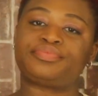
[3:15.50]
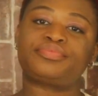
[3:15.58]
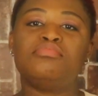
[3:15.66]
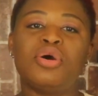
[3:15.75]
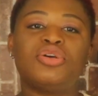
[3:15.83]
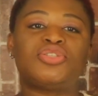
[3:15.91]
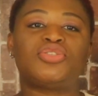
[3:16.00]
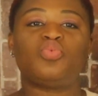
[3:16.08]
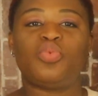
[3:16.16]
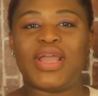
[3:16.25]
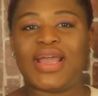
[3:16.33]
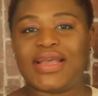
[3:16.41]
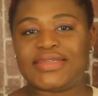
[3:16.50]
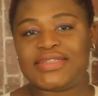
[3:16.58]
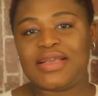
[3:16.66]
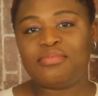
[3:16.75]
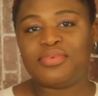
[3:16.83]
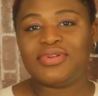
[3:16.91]
Most were
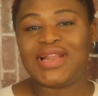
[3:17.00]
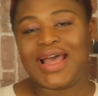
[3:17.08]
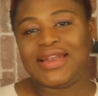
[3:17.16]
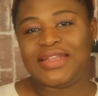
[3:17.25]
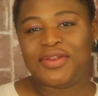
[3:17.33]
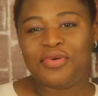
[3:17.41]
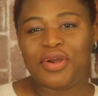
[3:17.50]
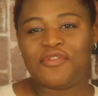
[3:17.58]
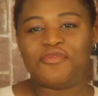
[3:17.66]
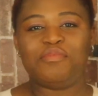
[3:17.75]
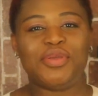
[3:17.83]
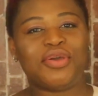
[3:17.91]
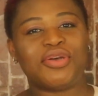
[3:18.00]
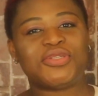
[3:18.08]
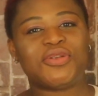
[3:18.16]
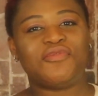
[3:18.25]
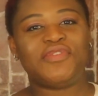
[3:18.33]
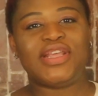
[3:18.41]
assembled at the grave
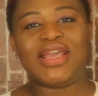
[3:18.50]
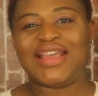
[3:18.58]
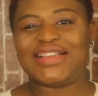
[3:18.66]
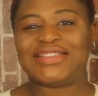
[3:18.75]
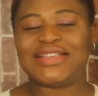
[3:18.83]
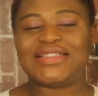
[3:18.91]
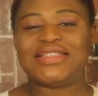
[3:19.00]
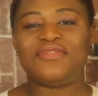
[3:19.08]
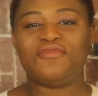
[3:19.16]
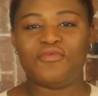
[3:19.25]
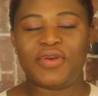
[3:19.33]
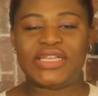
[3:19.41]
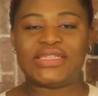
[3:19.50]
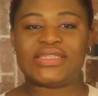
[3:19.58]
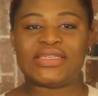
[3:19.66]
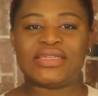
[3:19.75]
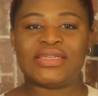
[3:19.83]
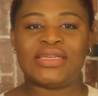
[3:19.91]
because of the excessive weight.
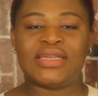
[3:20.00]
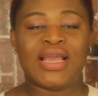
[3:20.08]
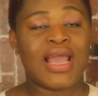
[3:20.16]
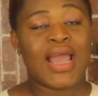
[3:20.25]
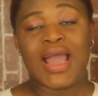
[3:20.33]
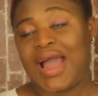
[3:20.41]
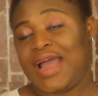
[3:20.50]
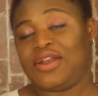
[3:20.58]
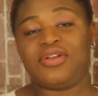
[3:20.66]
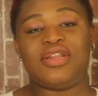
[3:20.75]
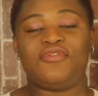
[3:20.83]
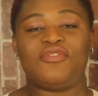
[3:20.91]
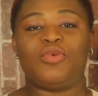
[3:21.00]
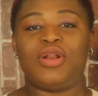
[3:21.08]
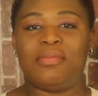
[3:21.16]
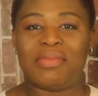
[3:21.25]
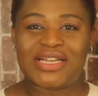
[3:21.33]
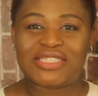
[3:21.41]
I don't even want
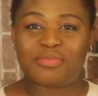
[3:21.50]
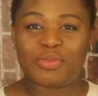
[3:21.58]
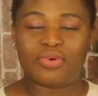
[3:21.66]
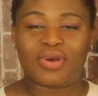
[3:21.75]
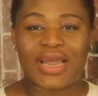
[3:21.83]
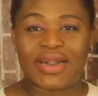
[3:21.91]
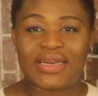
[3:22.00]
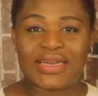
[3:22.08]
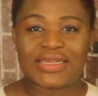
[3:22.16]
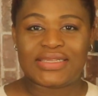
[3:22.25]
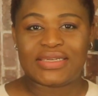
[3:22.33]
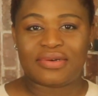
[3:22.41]
to imagine people carrying that thing